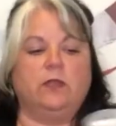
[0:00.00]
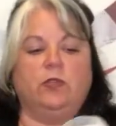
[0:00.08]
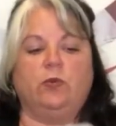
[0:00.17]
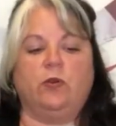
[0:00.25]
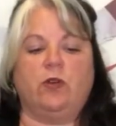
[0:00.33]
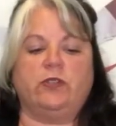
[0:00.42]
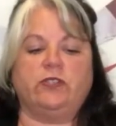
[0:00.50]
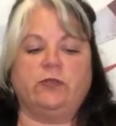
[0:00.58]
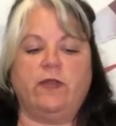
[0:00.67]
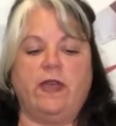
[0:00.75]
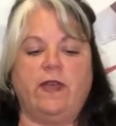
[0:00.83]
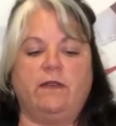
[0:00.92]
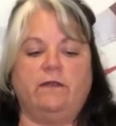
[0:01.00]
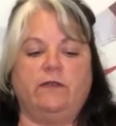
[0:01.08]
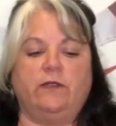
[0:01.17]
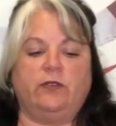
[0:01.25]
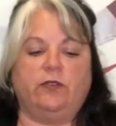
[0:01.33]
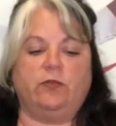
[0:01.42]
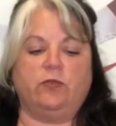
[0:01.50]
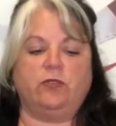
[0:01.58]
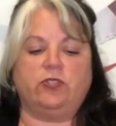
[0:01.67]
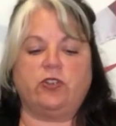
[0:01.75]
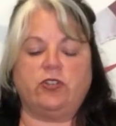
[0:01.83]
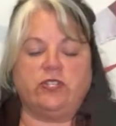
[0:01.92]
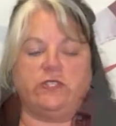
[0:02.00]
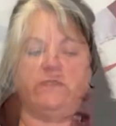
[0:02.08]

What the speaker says: You will also have your charging